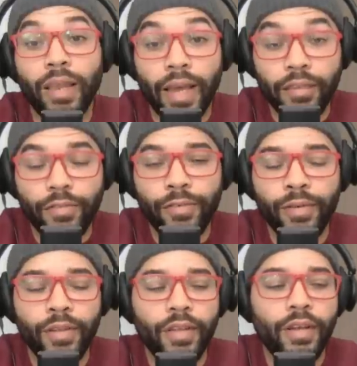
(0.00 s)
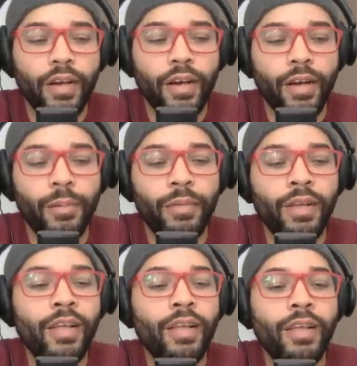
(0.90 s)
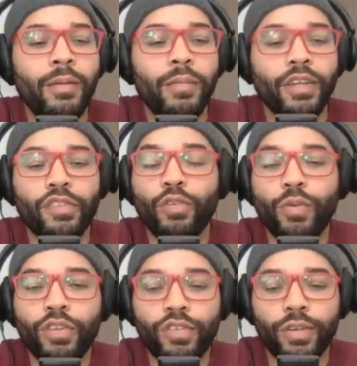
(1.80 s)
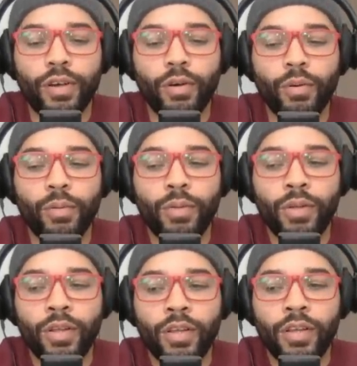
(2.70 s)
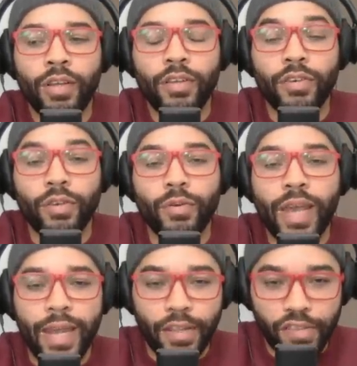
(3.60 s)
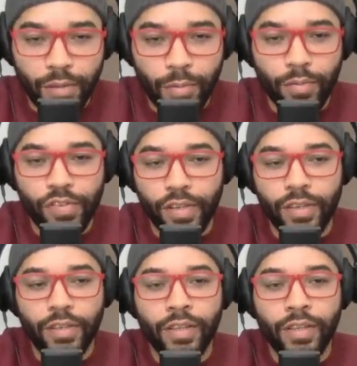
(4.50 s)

life. Um, because who wants to go do 87%